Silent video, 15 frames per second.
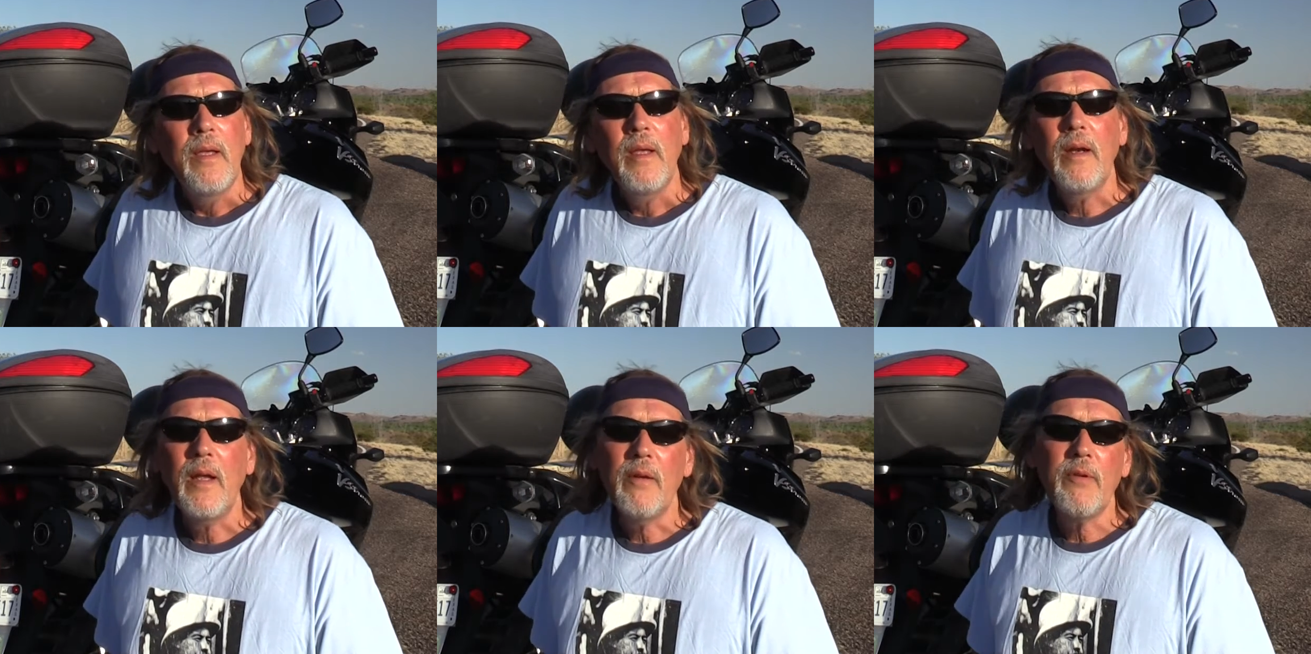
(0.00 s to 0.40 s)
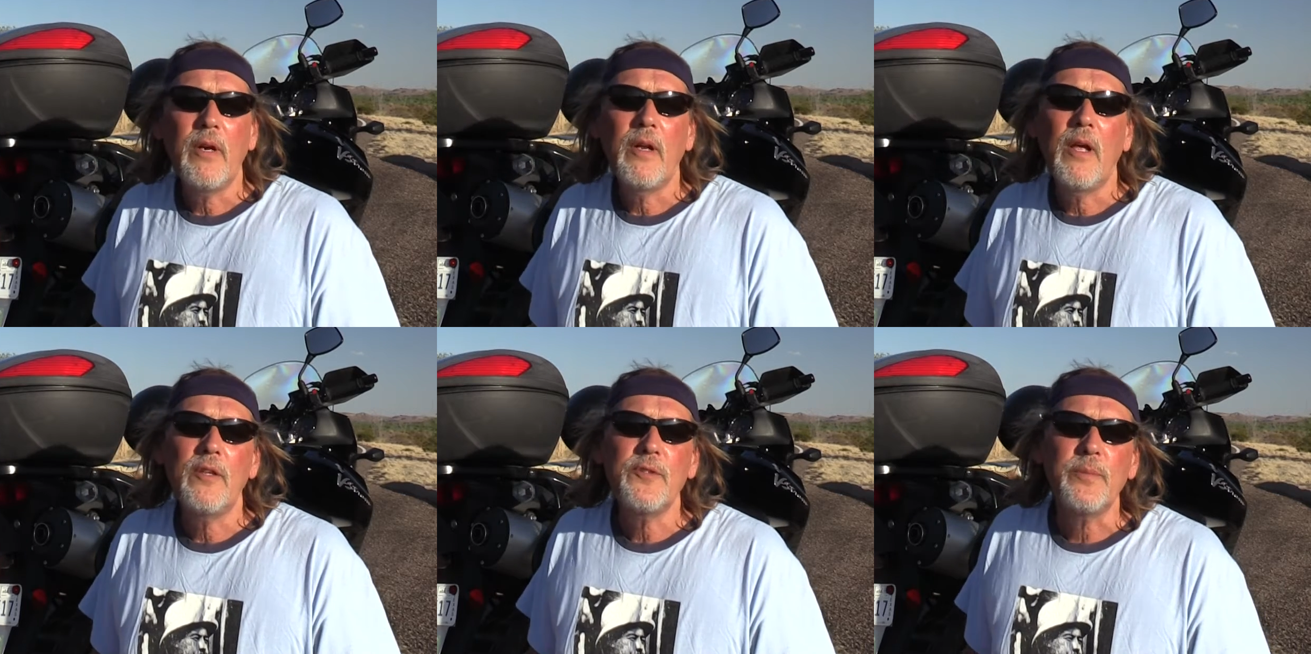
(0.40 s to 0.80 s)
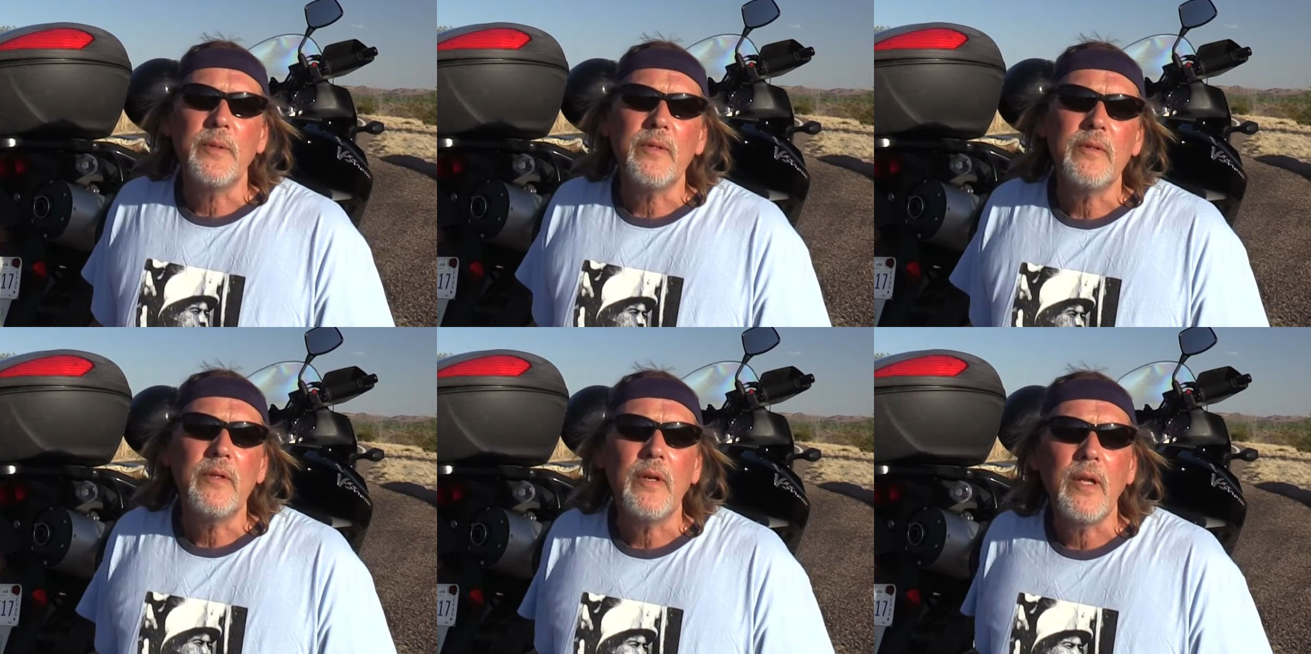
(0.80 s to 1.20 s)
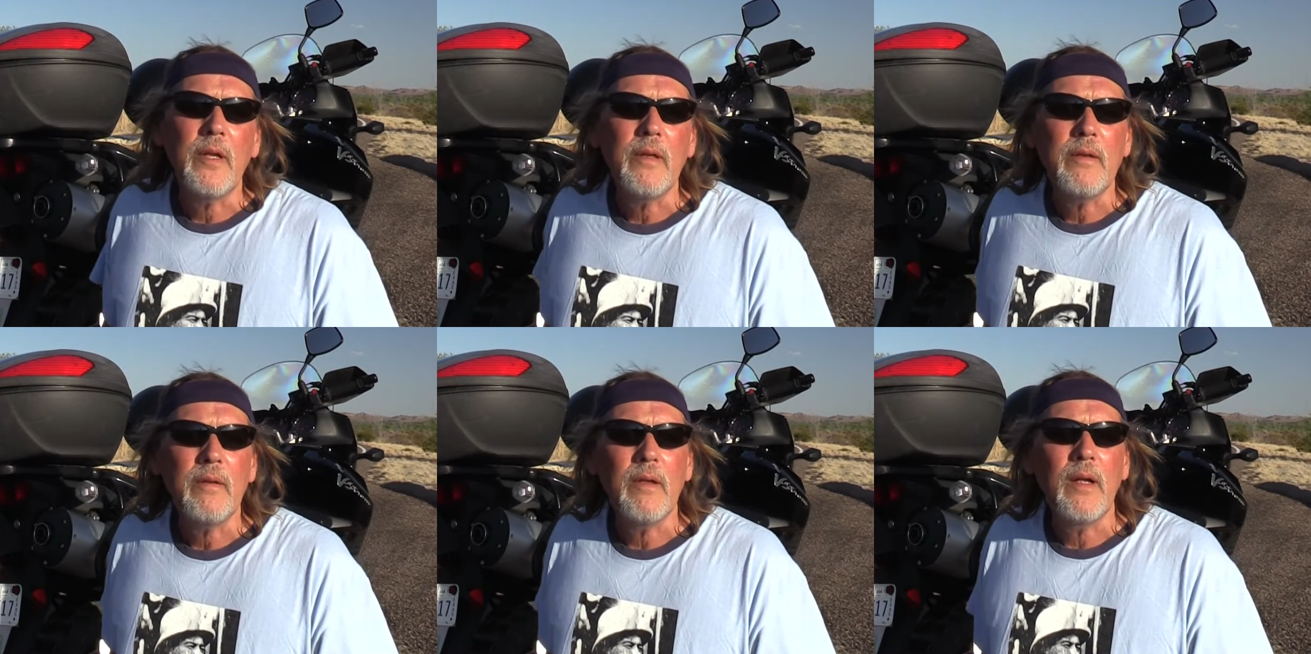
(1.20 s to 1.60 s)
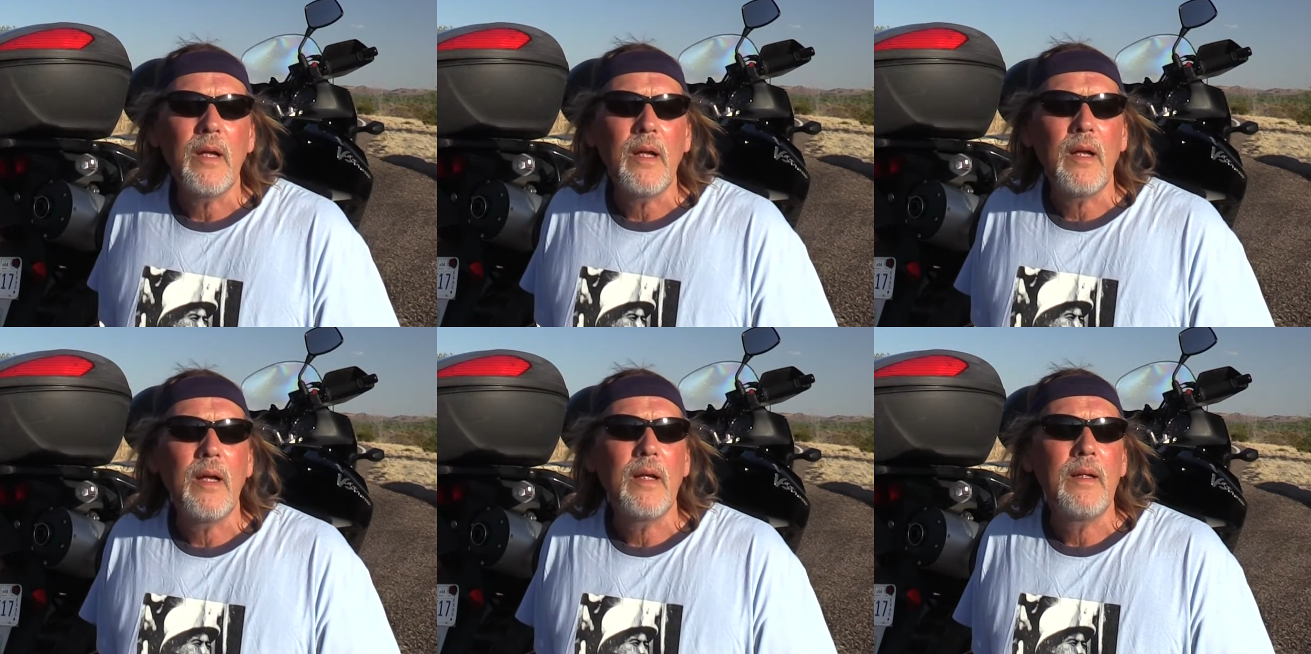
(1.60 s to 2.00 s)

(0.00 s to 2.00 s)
And I have an announcement tonight. Uh,